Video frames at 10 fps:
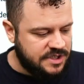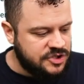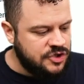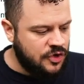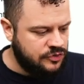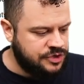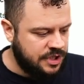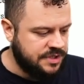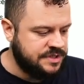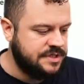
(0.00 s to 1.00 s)
It's not
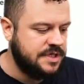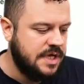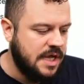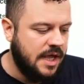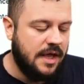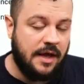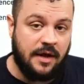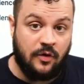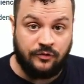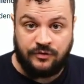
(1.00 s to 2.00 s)
just
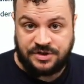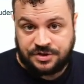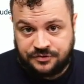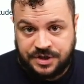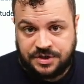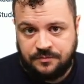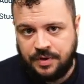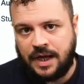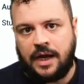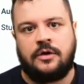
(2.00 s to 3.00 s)
on registration,
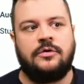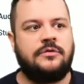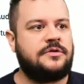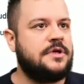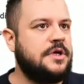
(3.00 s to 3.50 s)
but I could